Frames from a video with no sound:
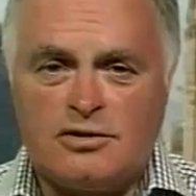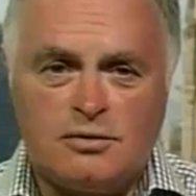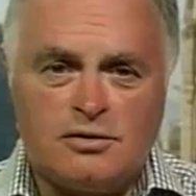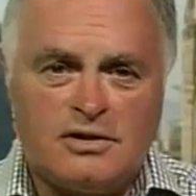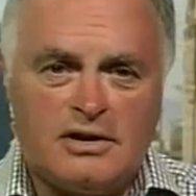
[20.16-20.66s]
to
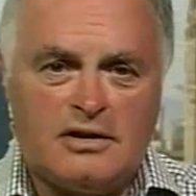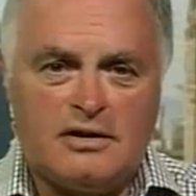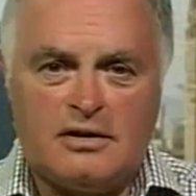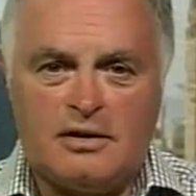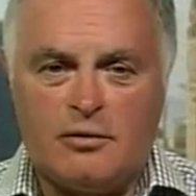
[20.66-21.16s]
Susan
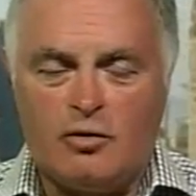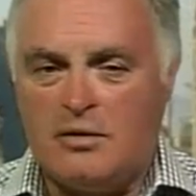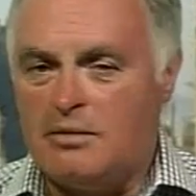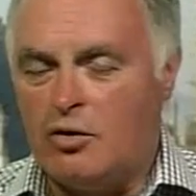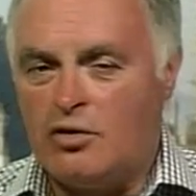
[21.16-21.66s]
about
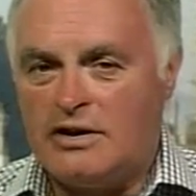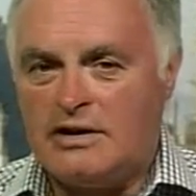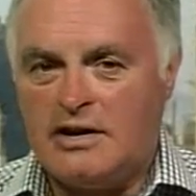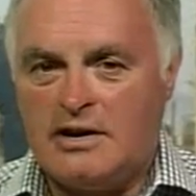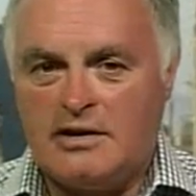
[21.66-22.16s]

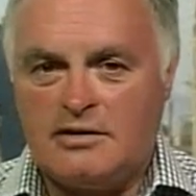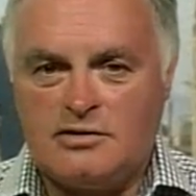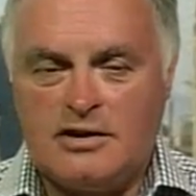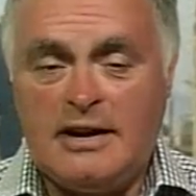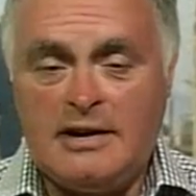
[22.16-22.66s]
mid-morning
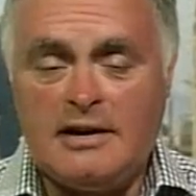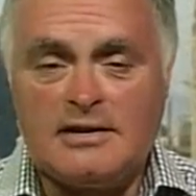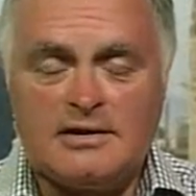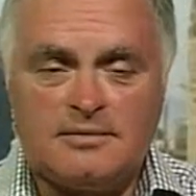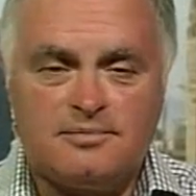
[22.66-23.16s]
today, yes.